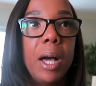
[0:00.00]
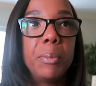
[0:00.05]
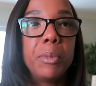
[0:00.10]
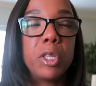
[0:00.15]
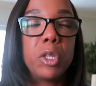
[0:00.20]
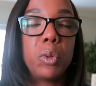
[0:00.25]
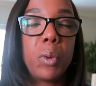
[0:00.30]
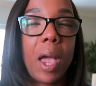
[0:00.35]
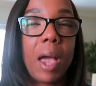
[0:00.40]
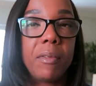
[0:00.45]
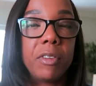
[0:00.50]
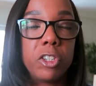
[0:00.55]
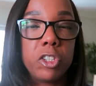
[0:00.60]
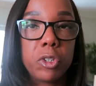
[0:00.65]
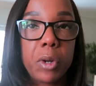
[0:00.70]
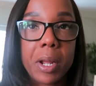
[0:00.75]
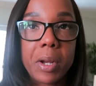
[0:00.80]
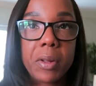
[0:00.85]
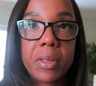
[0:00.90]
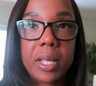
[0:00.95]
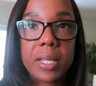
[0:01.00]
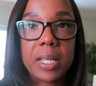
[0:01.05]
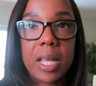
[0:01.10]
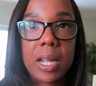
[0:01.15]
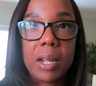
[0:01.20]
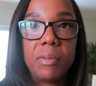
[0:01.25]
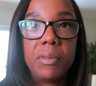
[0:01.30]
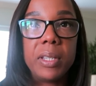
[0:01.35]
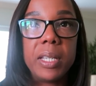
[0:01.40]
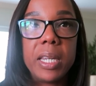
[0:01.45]
You have a trainer that's
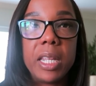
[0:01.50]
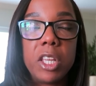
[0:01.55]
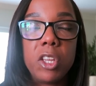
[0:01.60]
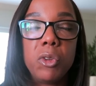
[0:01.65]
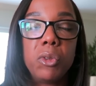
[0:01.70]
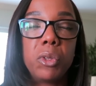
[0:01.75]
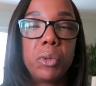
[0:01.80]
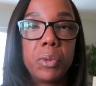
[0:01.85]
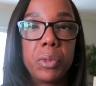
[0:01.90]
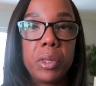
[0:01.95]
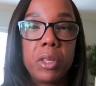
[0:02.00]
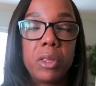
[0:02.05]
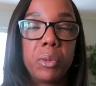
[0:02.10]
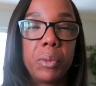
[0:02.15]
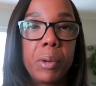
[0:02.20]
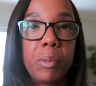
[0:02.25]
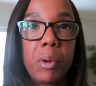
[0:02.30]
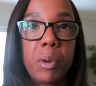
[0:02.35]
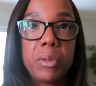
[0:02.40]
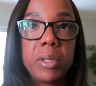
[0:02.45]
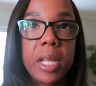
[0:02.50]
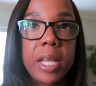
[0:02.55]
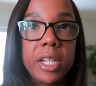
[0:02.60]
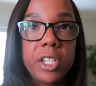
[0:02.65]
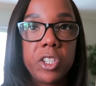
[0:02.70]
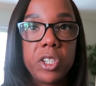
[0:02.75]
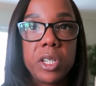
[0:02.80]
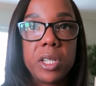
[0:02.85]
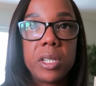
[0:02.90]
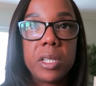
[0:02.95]
kind of leading you through the three
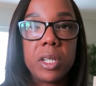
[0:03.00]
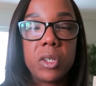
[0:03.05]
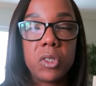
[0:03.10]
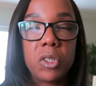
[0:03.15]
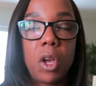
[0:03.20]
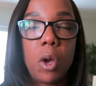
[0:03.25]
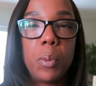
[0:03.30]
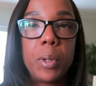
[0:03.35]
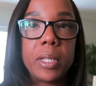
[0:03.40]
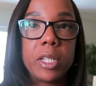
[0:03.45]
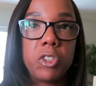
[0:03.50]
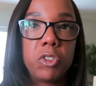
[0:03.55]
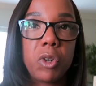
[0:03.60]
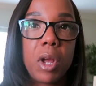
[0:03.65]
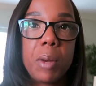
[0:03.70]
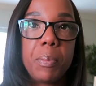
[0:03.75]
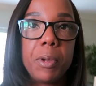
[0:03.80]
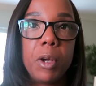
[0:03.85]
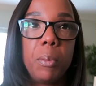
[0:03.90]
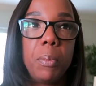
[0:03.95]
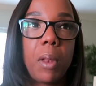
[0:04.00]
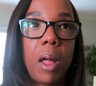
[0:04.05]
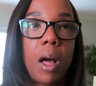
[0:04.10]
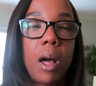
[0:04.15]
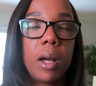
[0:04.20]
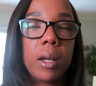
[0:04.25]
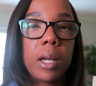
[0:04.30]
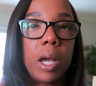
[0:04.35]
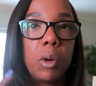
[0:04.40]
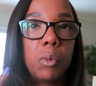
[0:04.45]
rotations. There's always a treadmill
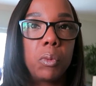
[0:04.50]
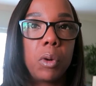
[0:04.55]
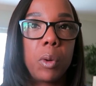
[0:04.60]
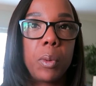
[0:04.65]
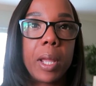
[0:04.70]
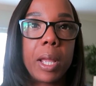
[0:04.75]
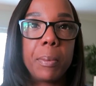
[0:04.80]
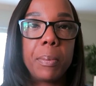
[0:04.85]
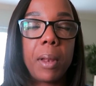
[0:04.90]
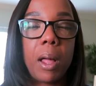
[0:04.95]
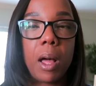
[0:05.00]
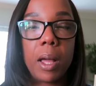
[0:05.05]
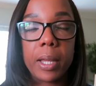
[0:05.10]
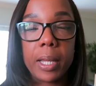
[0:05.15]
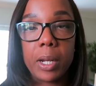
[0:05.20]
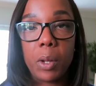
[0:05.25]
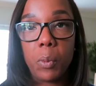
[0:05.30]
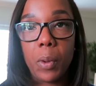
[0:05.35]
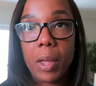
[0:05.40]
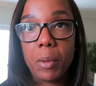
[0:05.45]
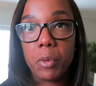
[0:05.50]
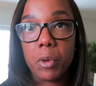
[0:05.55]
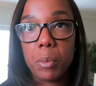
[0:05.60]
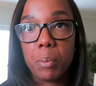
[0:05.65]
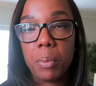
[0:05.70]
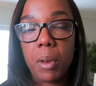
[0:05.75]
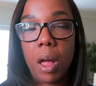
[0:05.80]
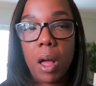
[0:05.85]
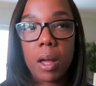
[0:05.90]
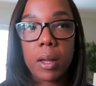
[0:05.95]
block, a rowing block, and a weight
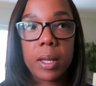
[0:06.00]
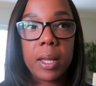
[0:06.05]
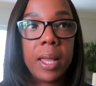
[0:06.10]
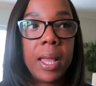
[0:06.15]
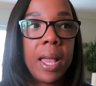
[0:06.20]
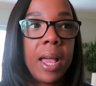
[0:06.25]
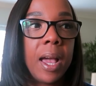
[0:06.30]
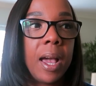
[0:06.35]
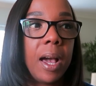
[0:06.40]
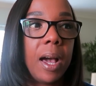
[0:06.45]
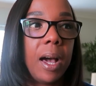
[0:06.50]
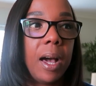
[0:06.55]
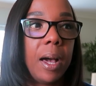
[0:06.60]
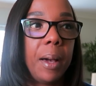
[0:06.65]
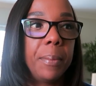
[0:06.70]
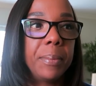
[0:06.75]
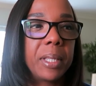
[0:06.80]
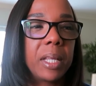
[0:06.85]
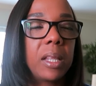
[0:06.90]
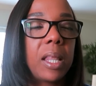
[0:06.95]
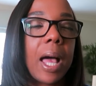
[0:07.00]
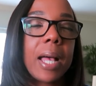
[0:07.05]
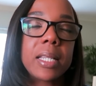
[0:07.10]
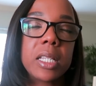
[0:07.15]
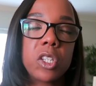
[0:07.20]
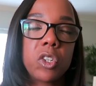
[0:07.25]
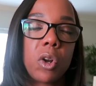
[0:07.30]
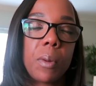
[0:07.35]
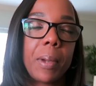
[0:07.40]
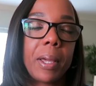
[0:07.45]
room block. The
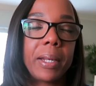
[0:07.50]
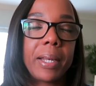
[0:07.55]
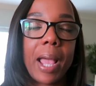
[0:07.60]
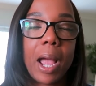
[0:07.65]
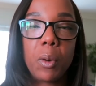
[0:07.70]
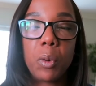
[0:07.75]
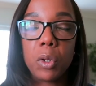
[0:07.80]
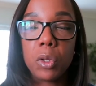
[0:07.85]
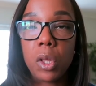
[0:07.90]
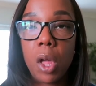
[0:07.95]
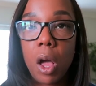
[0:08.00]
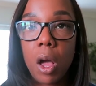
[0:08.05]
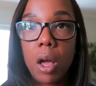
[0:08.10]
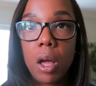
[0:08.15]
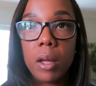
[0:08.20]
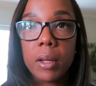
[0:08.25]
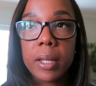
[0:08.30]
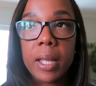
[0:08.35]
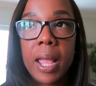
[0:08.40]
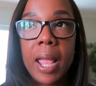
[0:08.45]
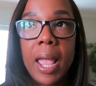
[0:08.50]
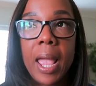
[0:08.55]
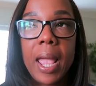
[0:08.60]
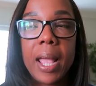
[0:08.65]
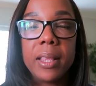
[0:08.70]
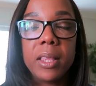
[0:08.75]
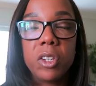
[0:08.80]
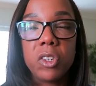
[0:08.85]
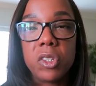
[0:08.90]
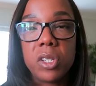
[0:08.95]
classes are about an hour long,
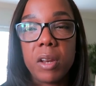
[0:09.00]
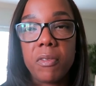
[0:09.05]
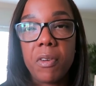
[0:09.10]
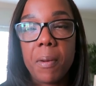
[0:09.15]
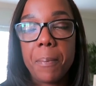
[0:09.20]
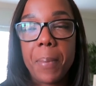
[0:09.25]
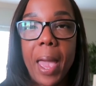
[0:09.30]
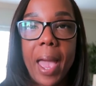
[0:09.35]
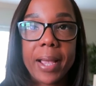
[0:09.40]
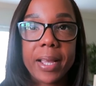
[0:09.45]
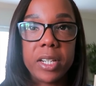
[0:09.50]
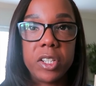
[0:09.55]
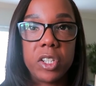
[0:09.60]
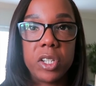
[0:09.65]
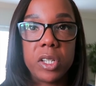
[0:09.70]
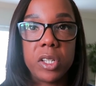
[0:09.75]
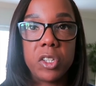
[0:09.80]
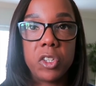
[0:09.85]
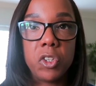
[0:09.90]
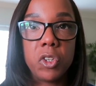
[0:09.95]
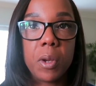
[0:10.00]
and there's different packages.